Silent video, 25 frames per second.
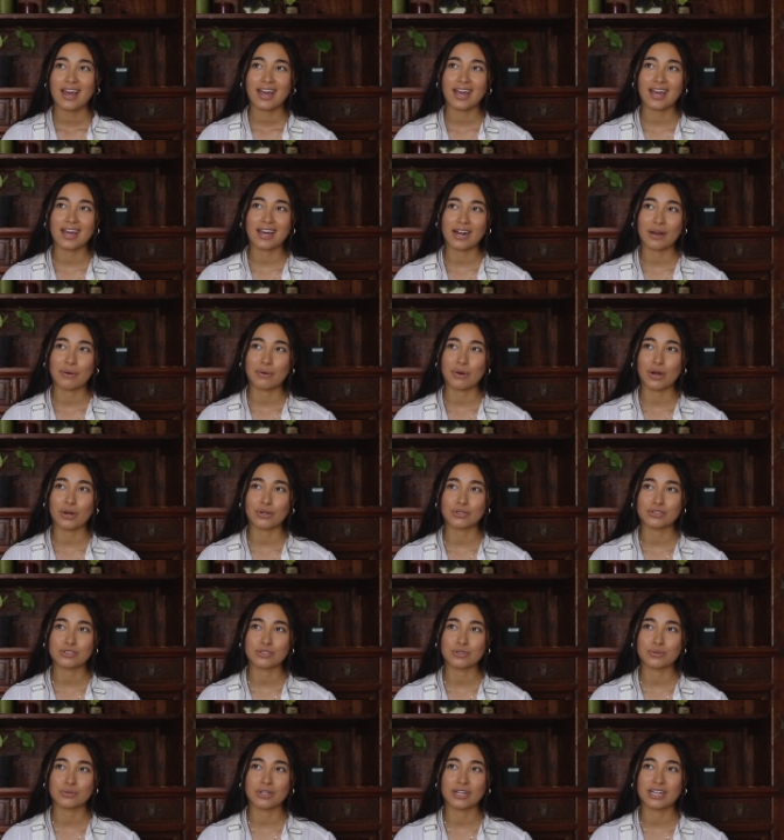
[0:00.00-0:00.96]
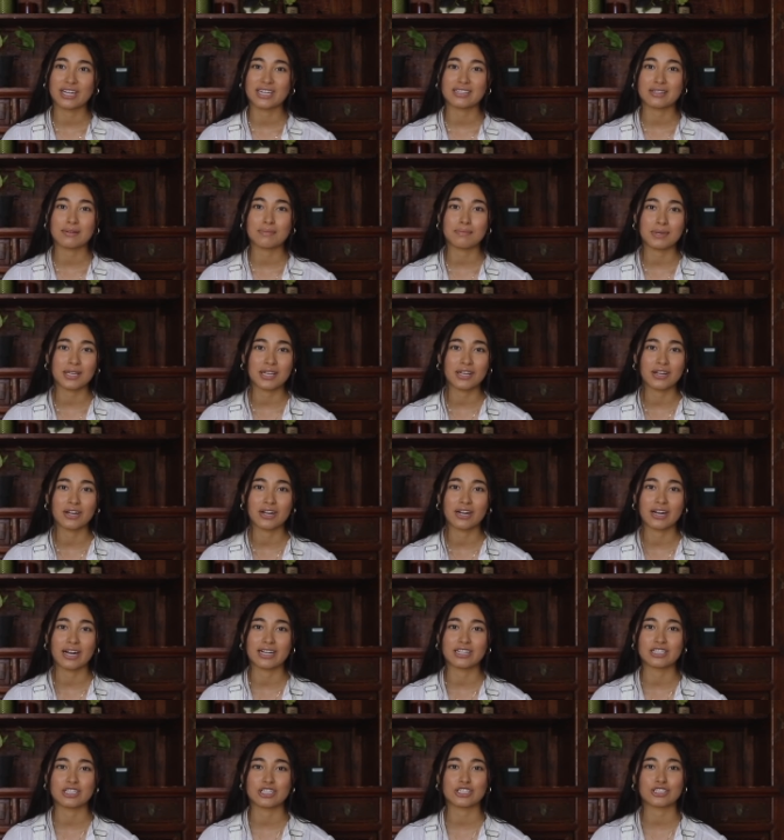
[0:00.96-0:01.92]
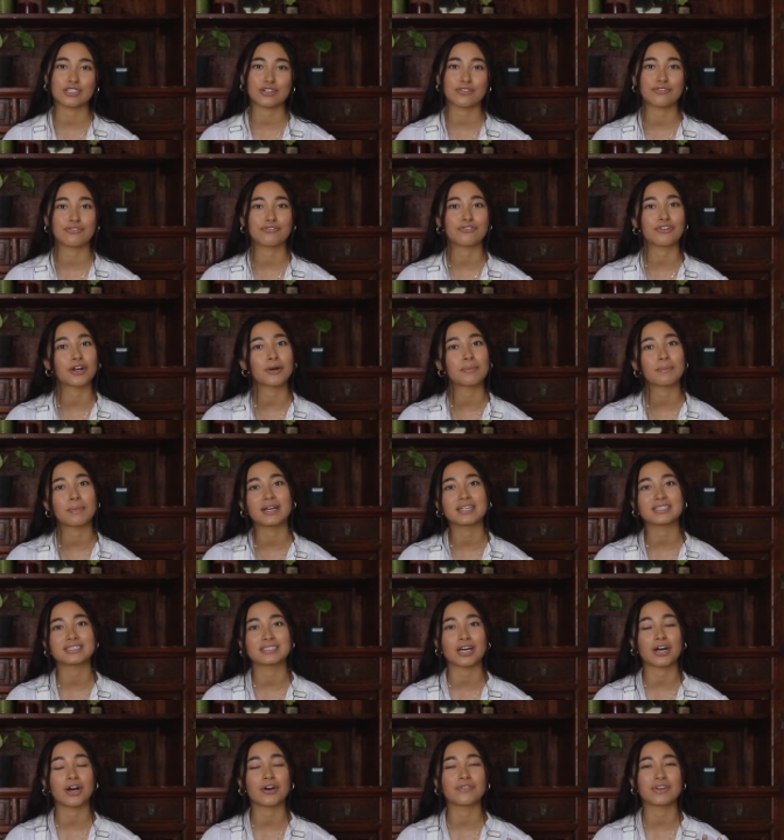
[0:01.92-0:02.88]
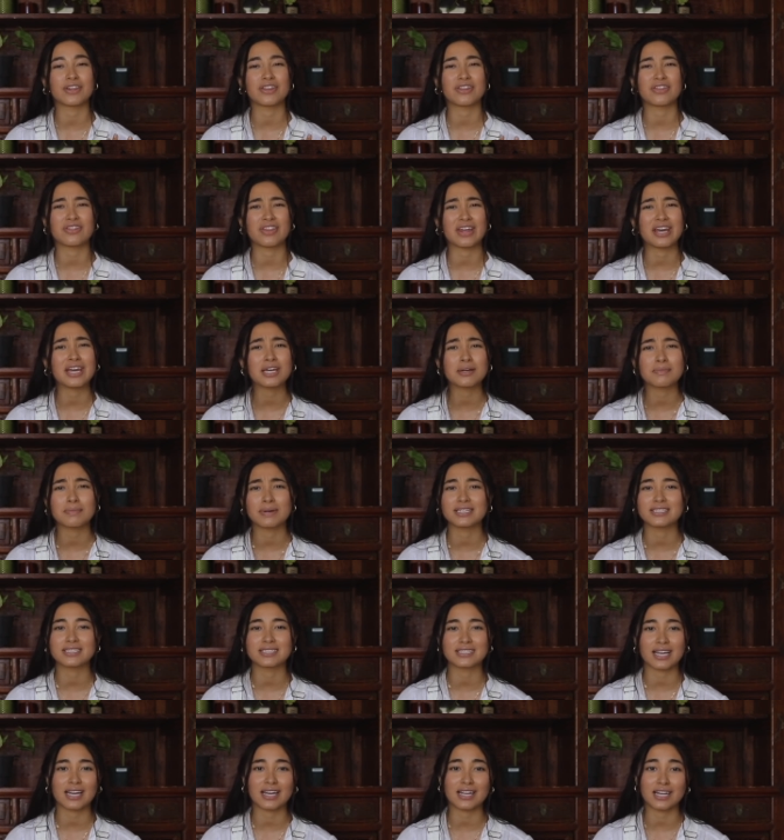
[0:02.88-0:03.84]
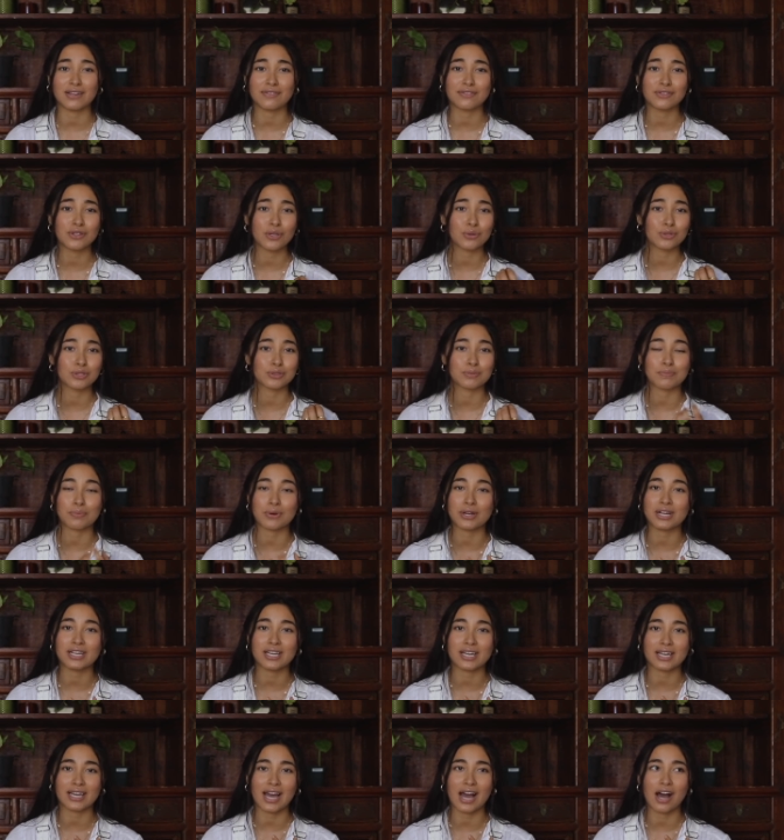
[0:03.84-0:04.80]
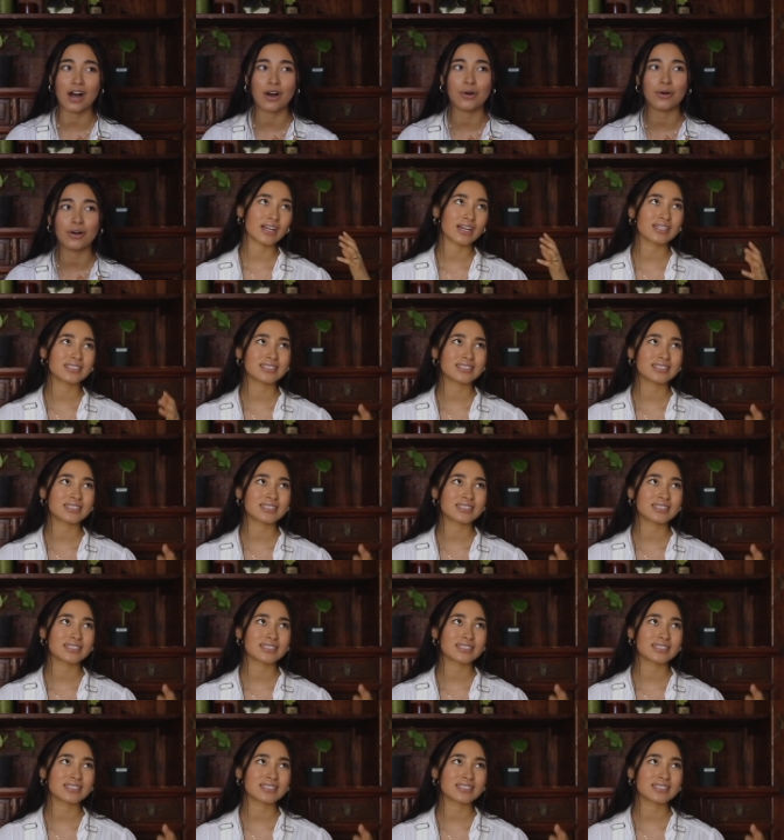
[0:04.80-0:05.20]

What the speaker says: And I would also look in the mirror and just affirm myself and thank my skin, even though it was breaking out.